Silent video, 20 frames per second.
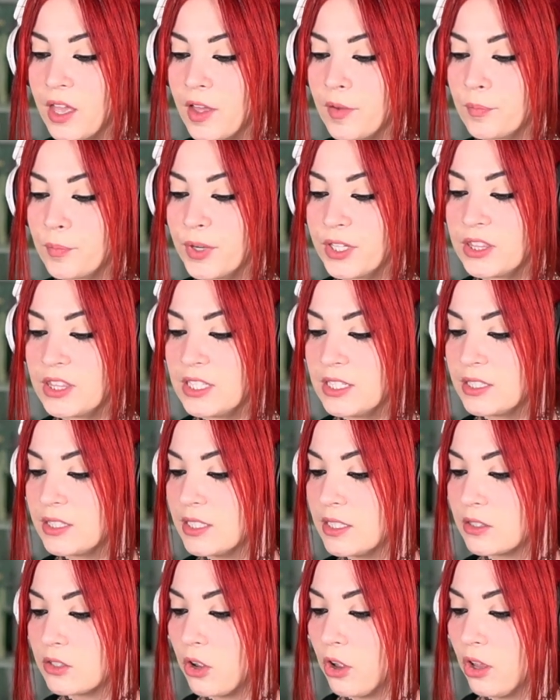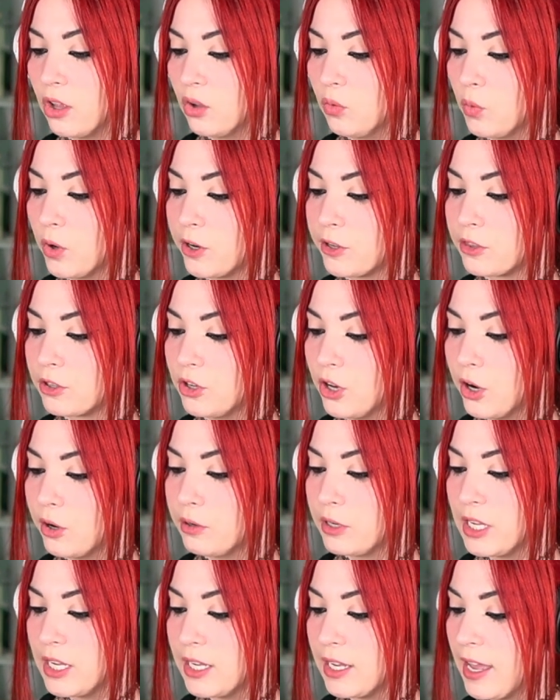"But this is all worth
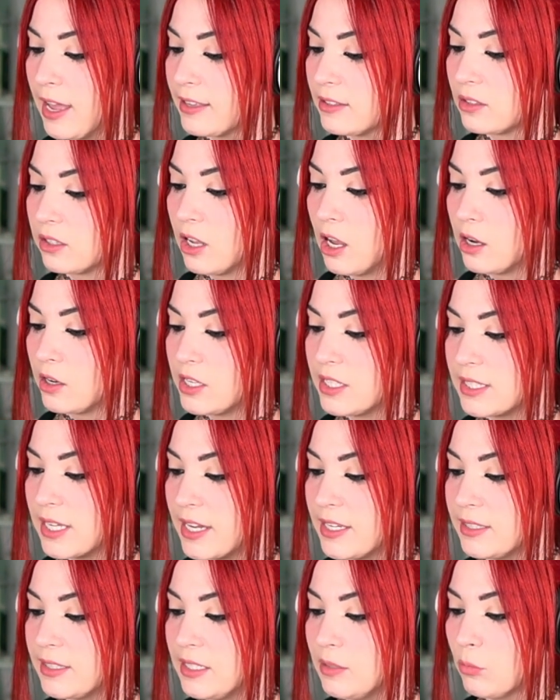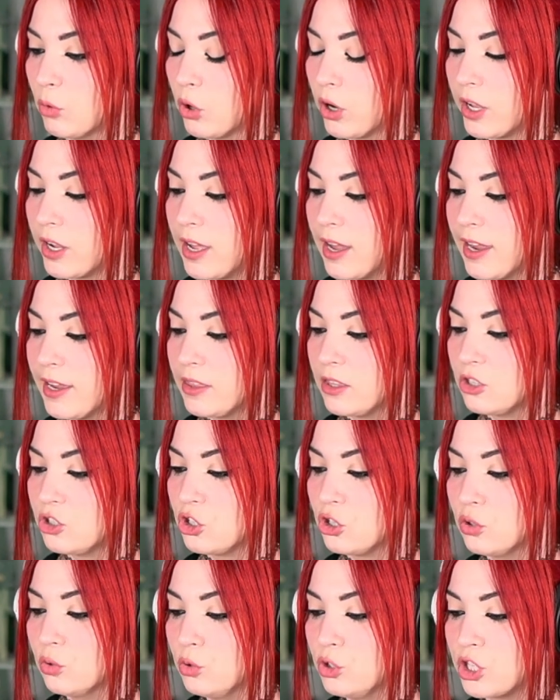noting as long as I see Mordecai the
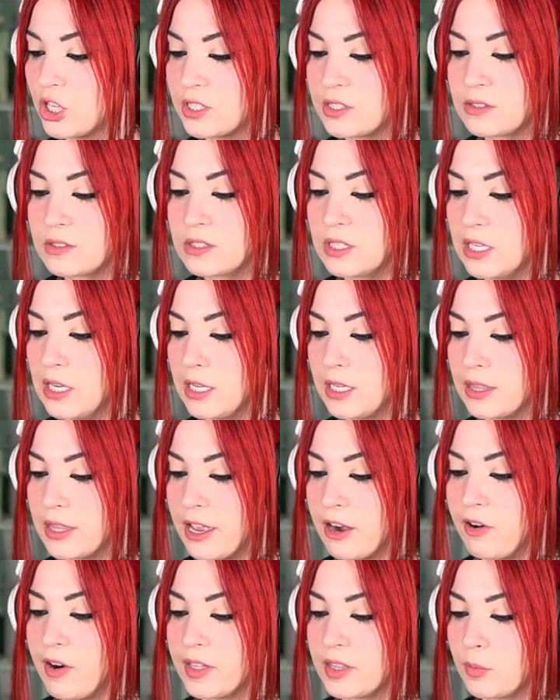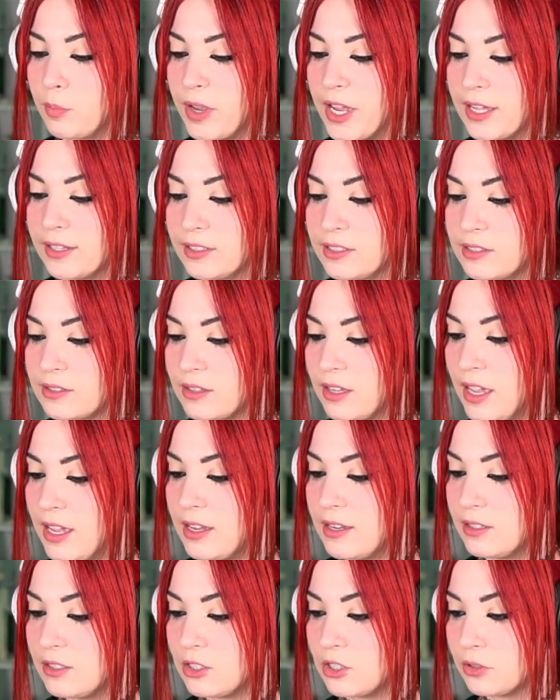Jew just sitting there at the palace
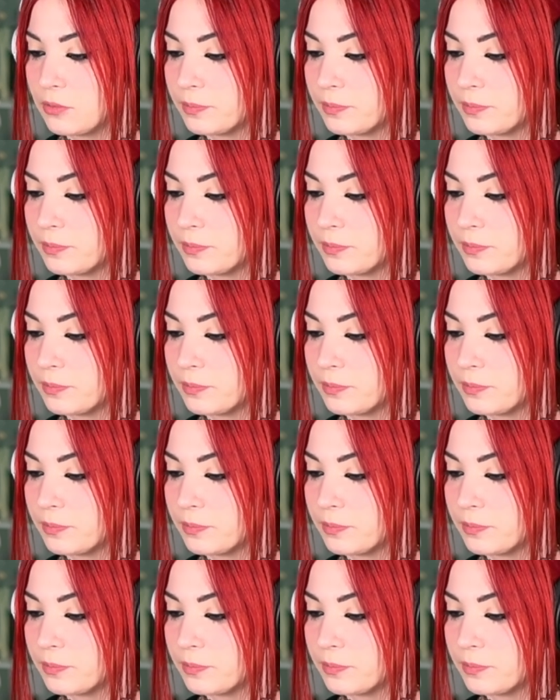gate."